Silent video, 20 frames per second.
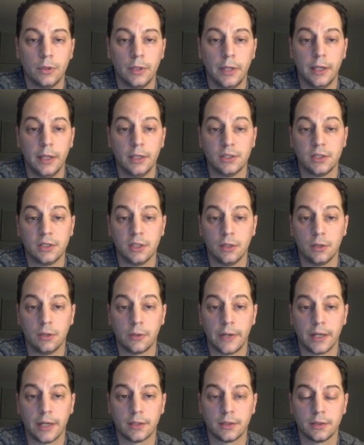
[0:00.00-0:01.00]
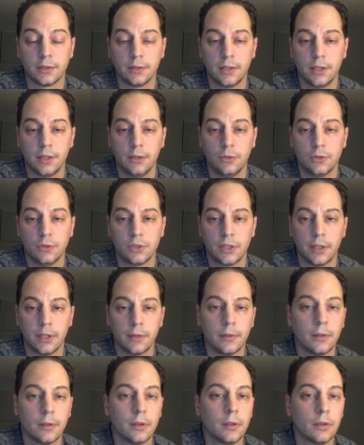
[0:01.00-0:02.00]
And it's in a direct, not a newsstand.
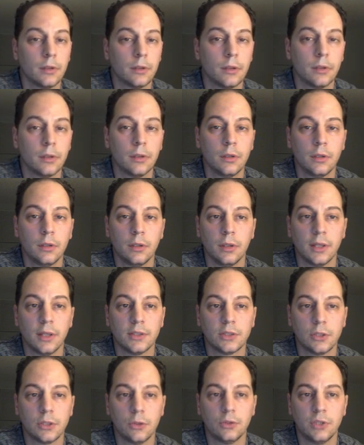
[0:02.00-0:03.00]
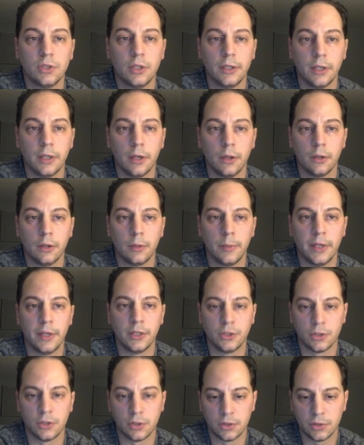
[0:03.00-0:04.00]
Let's go to the other
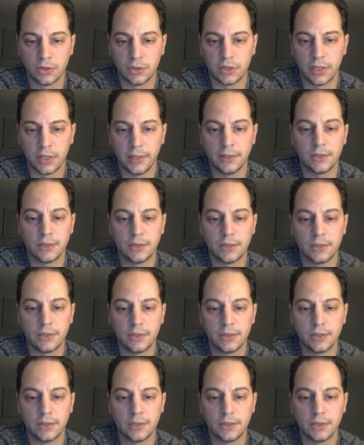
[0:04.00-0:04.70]
major sites.